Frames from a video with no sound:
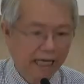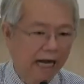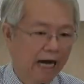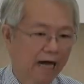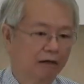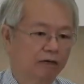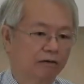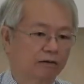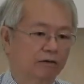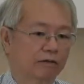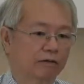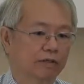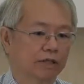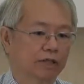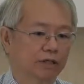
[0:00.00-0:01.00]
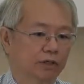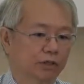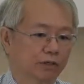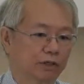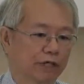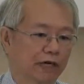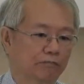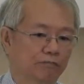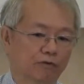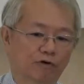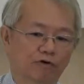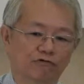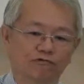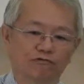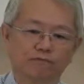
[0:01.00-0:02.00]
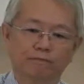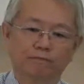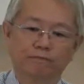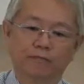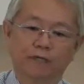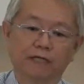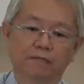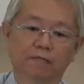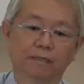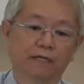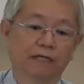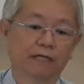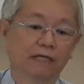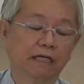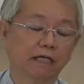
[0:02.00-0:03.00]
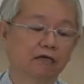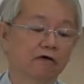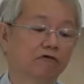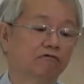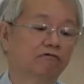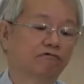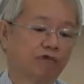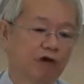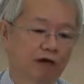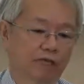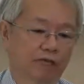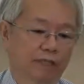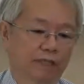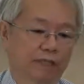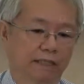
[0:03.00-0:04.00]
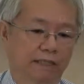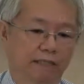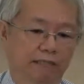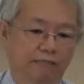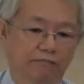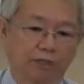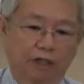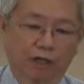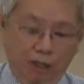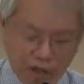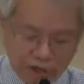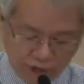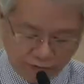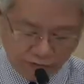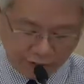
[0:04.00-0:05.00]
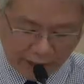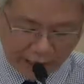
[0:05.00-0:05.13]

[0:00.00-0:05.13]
how you can move PP forward because of your